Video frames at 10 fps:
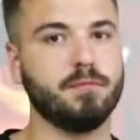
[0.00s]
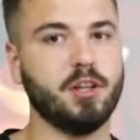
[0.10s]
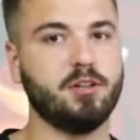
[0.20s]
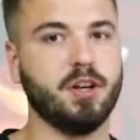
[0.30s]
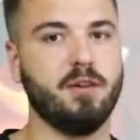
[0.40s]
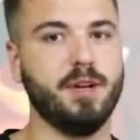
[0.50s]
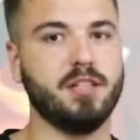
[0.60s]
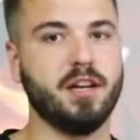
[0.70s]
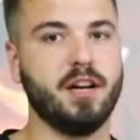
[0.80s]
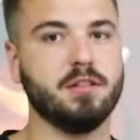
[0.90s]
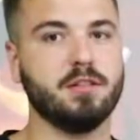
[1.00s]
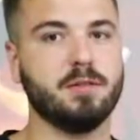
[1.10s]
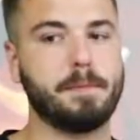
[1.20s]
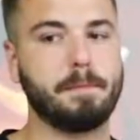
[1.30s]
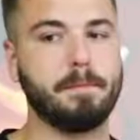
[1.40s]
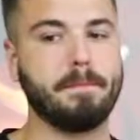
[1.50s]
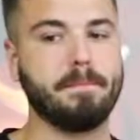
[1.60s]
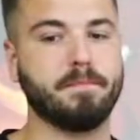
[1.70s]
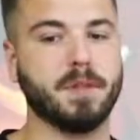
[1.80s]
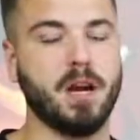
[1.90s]
you still got a basic house?
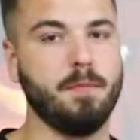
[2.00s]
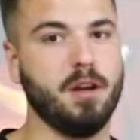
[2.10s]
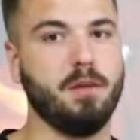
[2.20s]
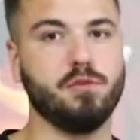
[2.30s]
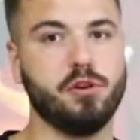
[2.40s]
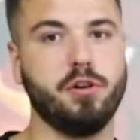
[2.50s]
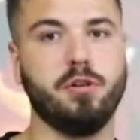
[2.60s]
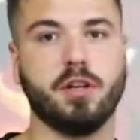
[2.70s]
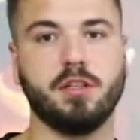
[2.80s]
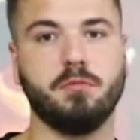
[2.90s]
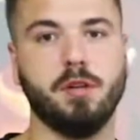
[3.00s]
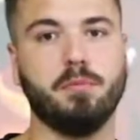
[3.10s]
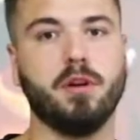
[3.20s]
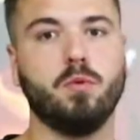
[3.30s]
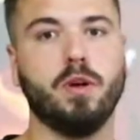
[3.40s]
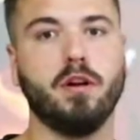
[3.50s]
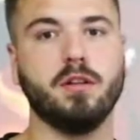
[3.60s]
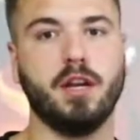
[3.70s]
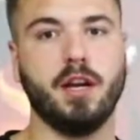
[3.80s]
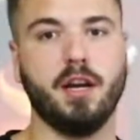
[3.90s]
I mean, I'm sure you'd look at somebody pretty weird
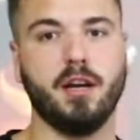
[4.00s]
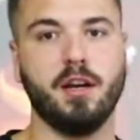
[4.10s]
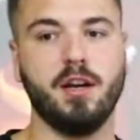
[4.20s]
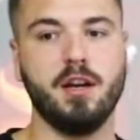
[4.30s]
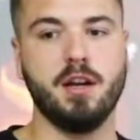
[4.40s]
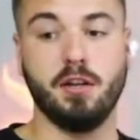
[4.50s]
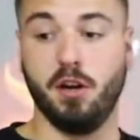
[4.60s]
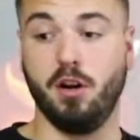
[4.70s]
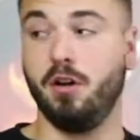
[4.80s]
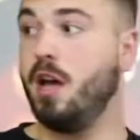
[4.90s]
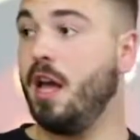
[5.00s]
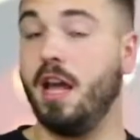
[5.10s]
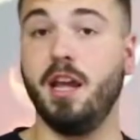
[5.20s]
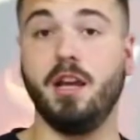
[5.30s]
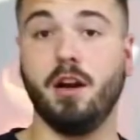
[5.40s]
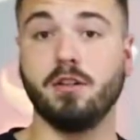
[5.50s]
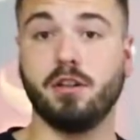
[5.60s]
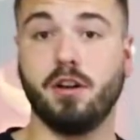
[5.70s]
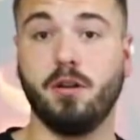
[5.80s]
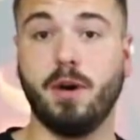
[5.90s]
today. You know, 8 years
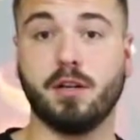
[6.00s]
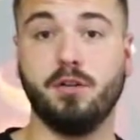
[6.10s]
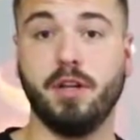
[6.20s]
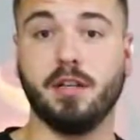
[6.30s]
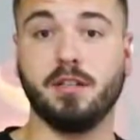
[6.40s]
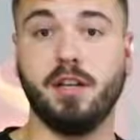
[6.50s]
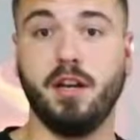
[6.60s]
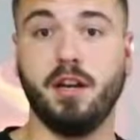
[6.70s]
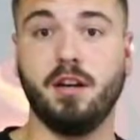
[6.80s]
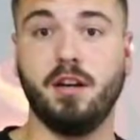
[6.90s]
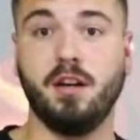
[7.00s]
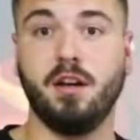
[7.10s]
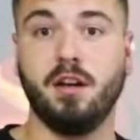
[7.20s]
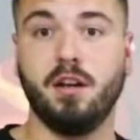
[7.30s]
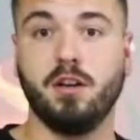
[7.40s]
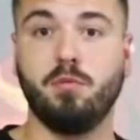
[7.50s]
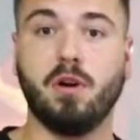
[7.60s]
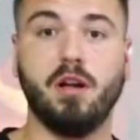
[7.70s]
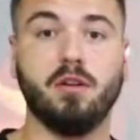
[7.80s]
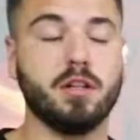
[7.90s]
ago, back 2010, you'd
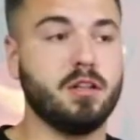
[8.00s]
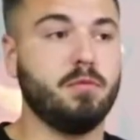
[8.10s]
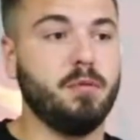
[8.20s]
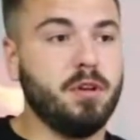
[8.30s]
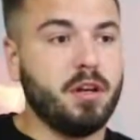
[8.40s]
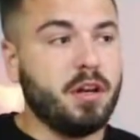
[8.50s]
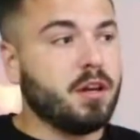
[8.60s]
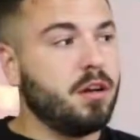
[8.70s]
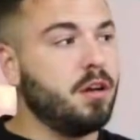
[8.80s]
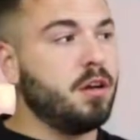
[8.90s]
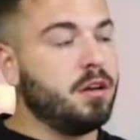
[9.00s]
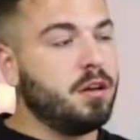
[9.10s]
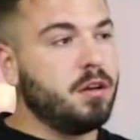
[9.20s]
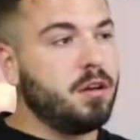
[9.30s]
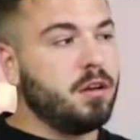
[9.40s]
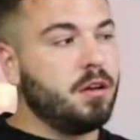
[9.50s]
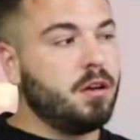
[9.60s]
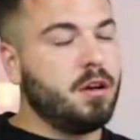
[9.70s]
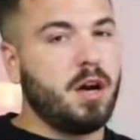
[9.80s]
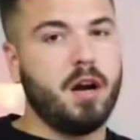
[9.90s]
probably look at somebody and be like,
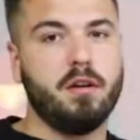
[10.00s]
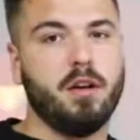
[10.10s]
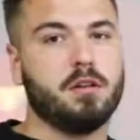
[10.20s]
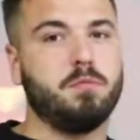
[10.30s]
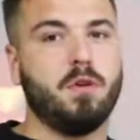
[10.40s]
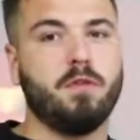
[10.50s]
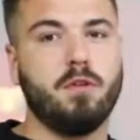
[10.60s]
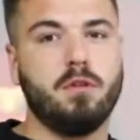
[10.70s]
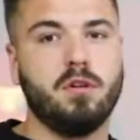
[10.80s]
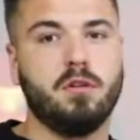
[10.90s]
I don't need a smartphone.